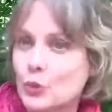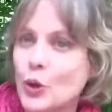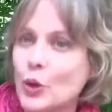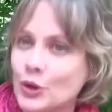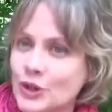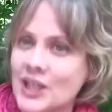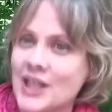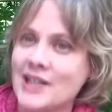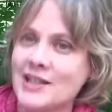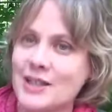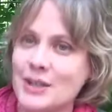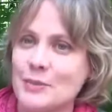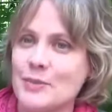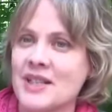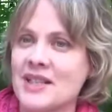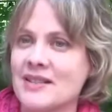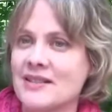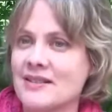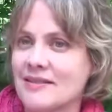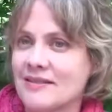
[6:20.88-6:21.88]
Old
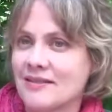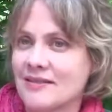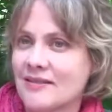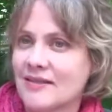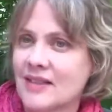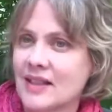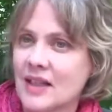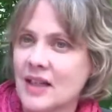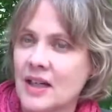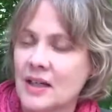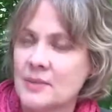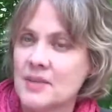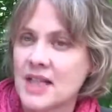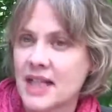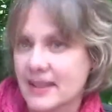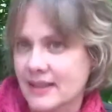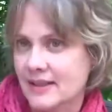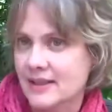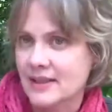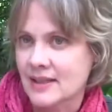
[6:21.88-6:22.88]
Testament
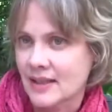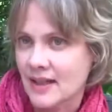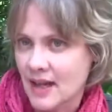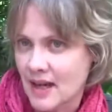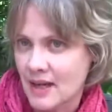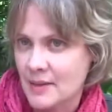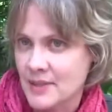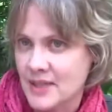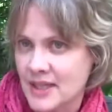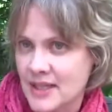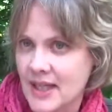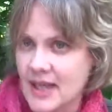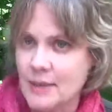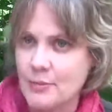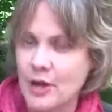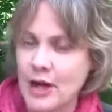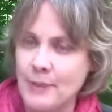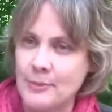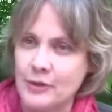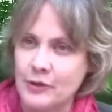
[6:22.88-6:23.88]
texts in common. The
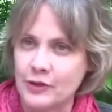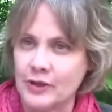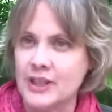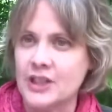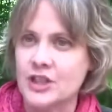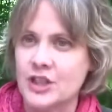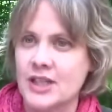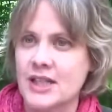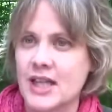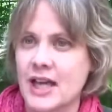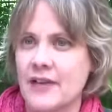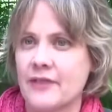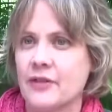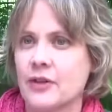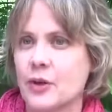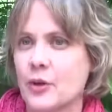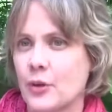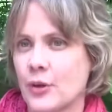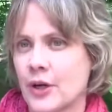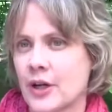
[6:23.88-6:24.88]
Abrahamic religions have
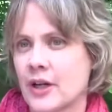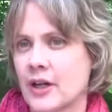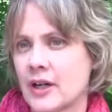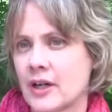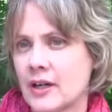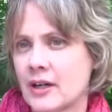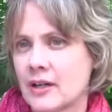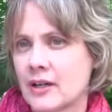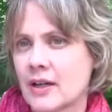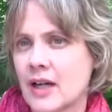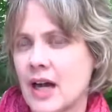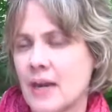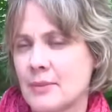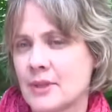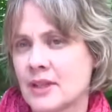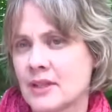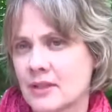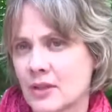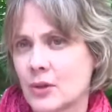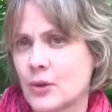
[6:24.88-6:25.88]
a core,
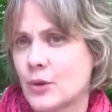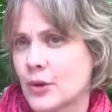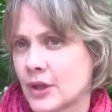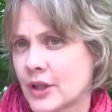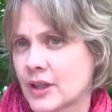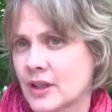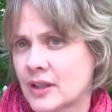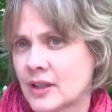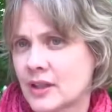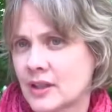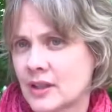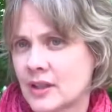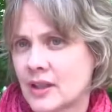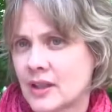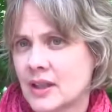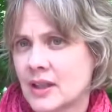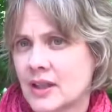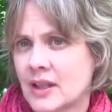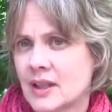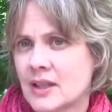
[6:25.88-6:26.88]
common core.
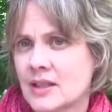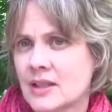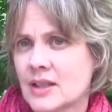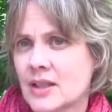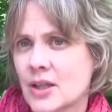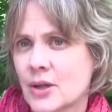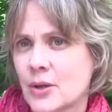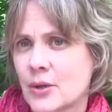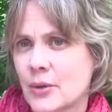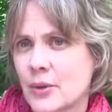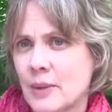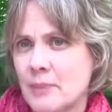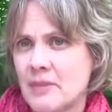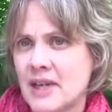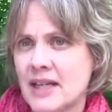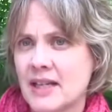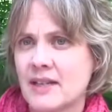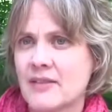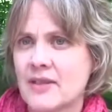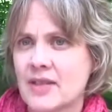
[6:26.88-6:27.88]
So
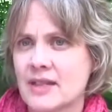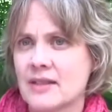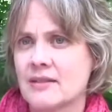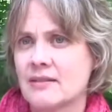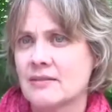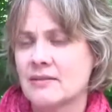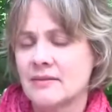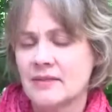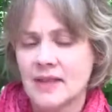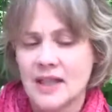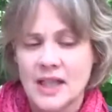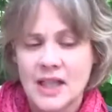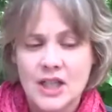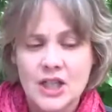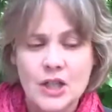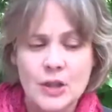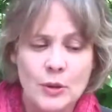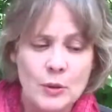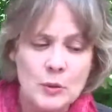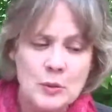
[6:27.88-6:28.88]
many of the,
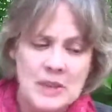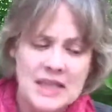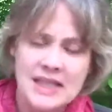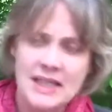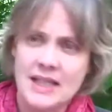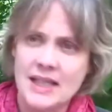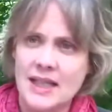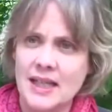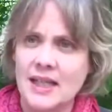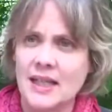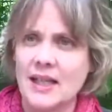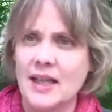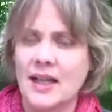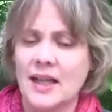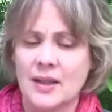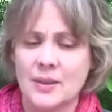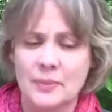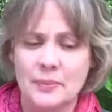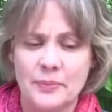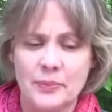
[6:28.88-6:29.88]
you know, we see
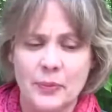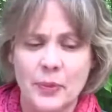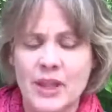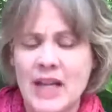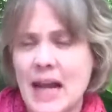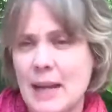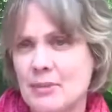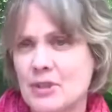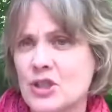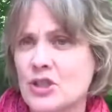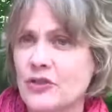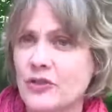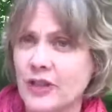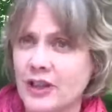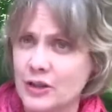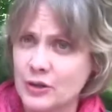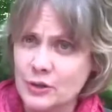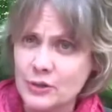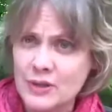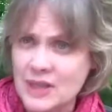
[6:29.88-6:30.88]
what happened to
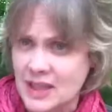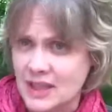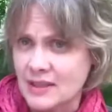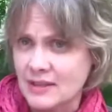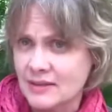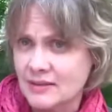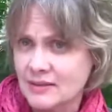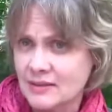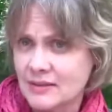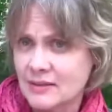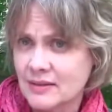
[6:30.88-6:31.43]
Farhunda.